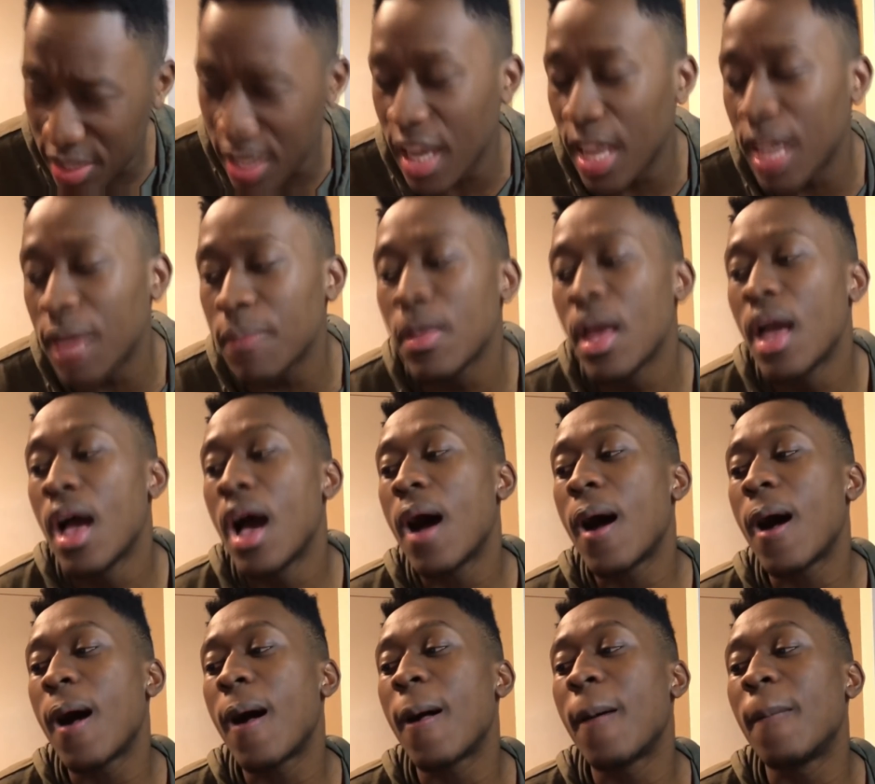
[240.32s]
game.
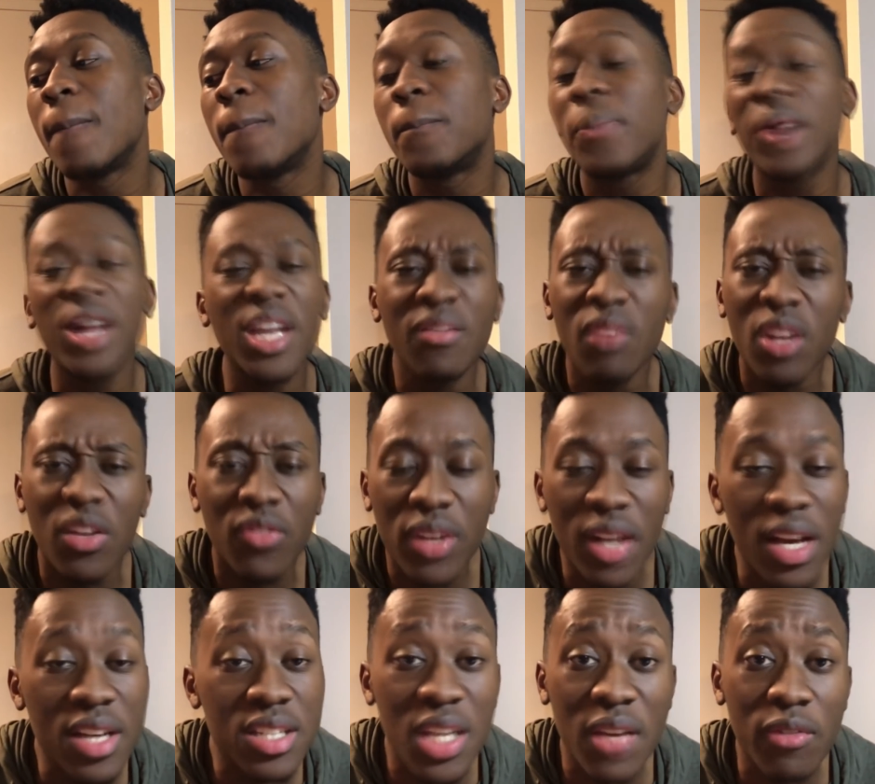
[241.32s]
But even if he
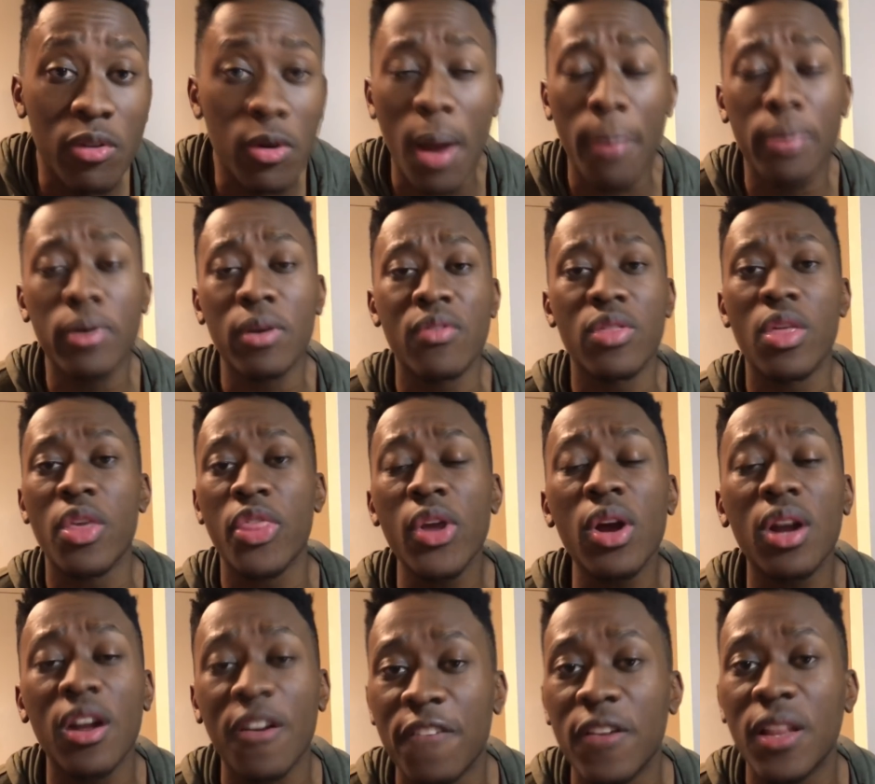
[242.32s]
doesn't, even Robert Griffin
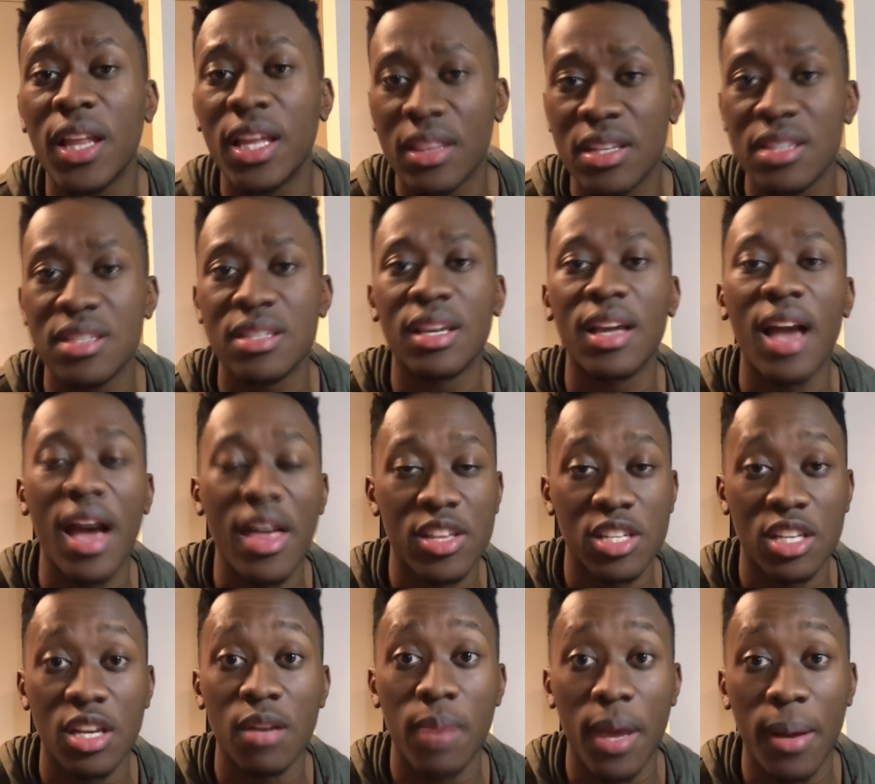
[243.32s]
III, I feel like this is a guy
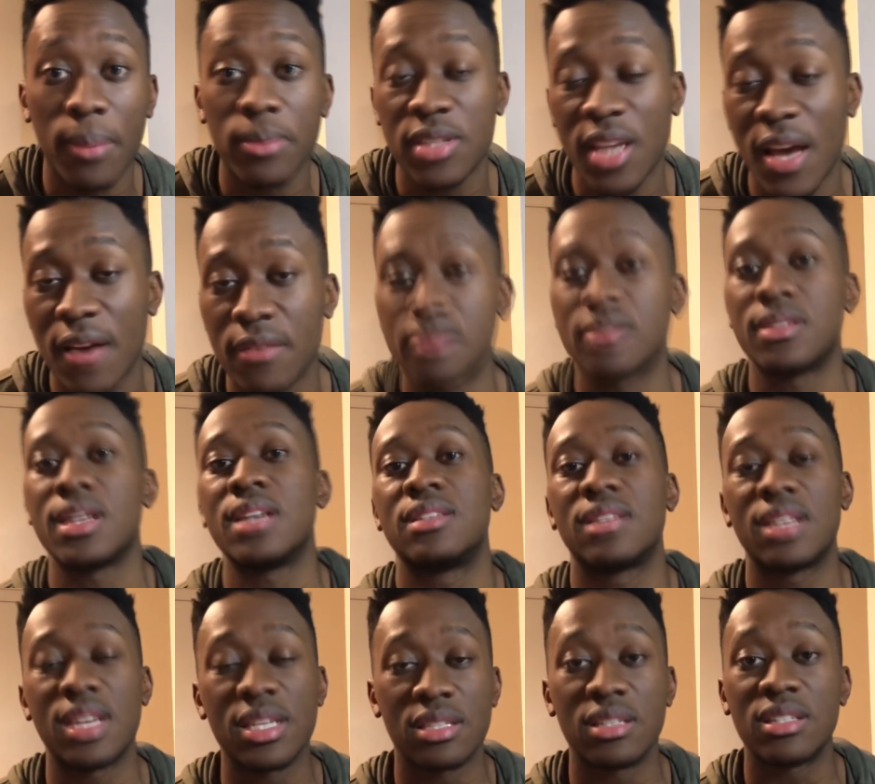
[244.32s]
that's going to be able to have success
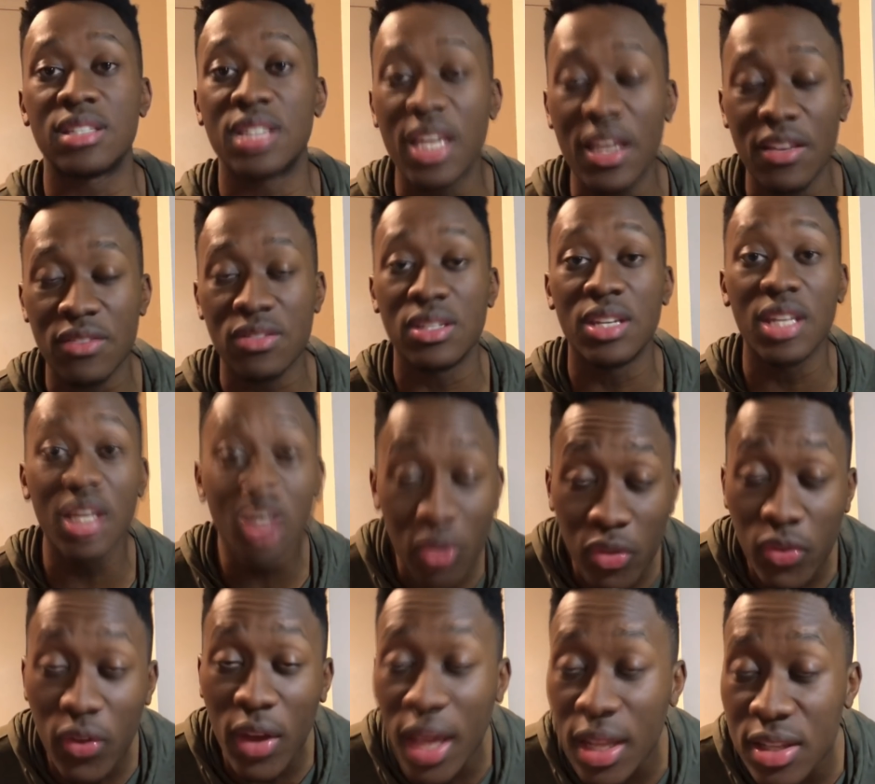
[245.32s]
against the Chiefs
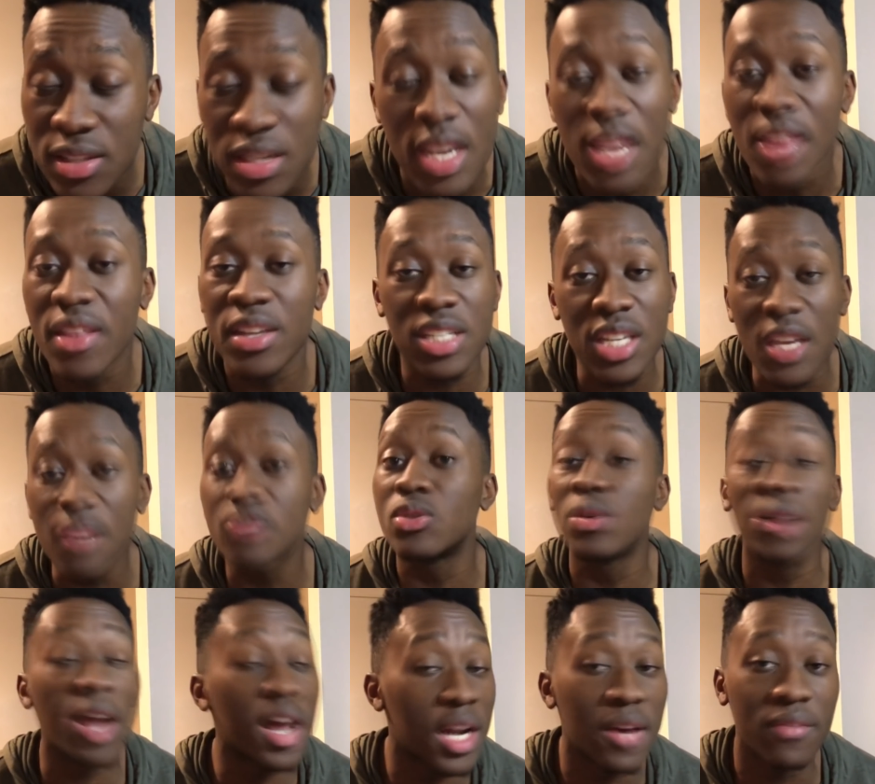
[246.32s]
defense. The Chiefs
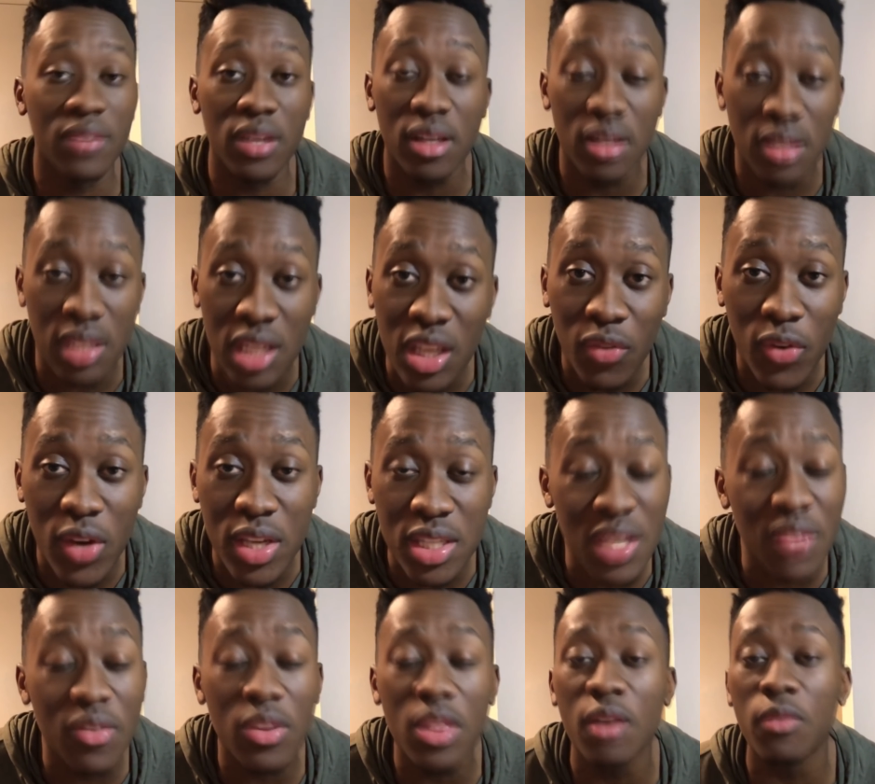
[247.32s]
do not have a good defense.
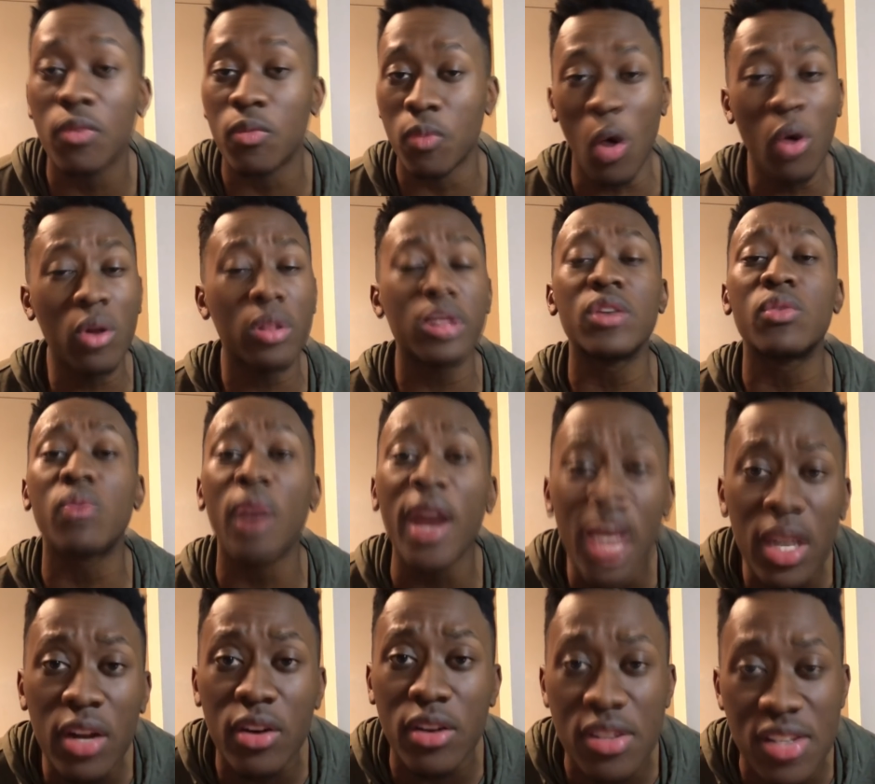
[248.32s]
Even the Oakland
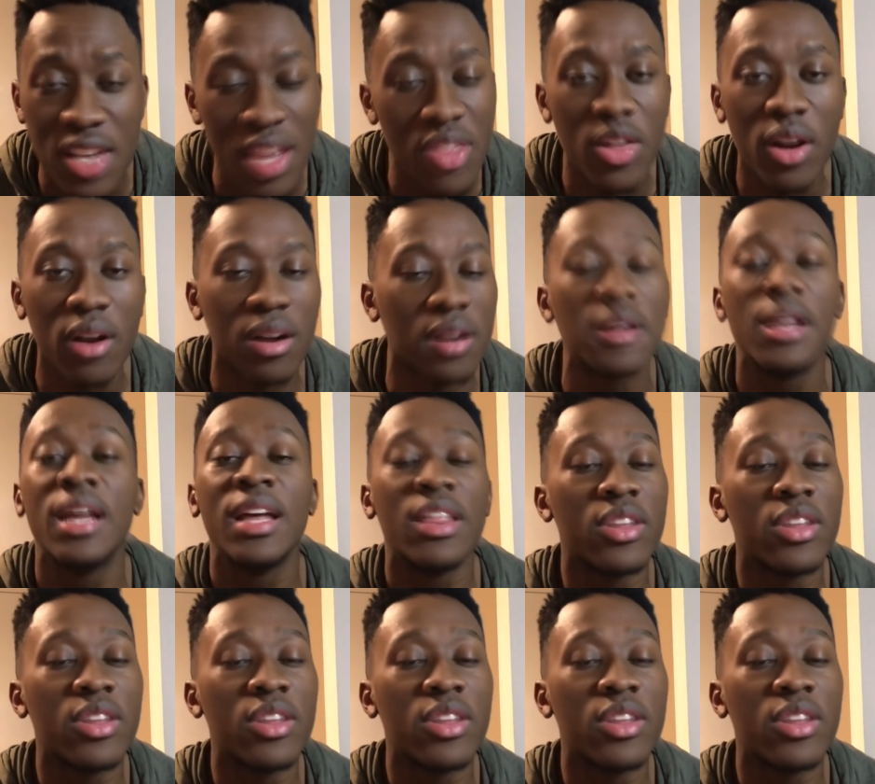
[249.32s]
Raiders and their